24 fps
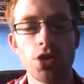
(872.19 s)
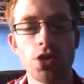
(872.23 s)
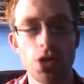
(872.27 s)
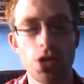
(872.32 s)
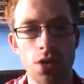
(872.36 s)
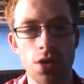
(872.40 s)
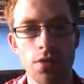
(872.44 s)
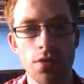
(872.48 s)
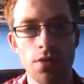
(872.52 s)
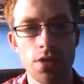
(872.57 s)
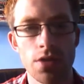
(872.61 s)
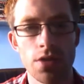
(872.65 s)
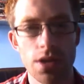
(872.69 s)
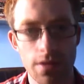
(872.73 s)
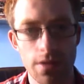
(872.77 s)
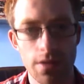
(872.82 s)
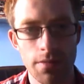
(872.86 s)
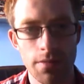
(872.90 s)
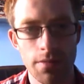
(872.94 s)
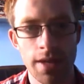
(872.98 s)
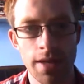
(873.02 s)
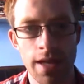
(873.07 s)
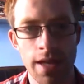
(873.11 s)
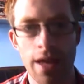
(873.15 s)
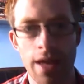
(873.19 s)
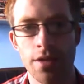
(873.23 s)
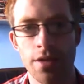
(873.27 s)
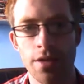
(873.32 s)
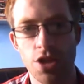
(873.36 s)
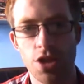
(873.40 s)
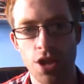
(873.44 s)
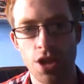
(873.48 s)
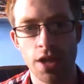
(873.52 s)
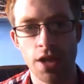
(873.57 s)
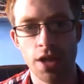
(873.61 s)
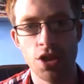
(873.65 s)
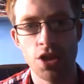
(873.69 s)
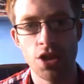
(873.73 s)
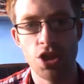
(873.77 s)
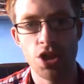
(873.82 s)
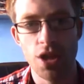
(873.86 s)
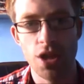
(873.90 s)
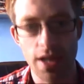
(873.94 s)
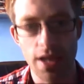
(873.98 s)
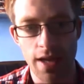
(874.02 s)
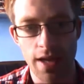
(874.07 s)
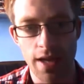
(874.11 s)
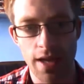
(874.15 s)
Songs for me have changed
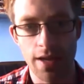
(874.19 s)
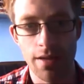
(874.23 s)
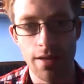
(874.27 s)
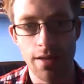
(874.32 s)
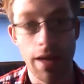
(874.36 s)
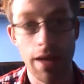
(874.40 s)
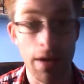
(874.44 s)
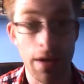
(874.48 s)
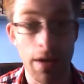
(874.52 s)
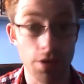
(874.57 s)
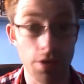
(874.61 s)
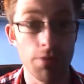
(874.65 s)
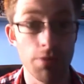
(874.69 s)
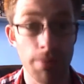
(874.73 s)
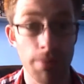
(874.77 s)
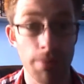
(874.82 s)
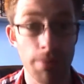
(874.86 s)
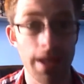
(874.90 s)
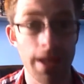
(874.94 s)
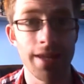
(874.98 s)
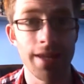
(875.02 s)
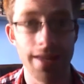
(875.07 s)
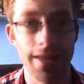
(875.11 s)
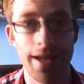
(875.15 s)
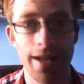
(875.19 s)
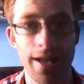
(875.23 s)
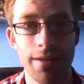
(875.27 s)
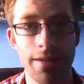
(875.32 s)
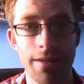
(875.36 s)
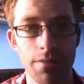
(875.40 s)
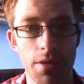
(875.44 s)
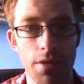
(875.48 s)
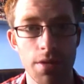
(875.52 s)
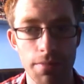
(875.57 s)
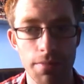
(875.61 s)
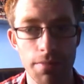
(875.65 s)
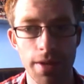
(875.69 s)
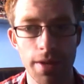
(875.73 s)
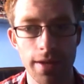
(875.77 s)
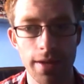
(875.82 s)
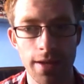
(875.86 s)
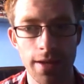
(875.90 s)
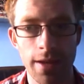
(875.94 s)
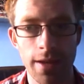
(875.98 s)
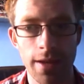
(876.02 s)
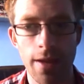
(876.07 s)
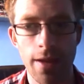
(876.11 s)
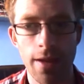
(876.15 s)
the game, how you play the game
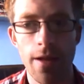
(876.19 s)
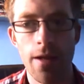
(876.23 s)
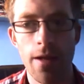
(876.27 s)
completely.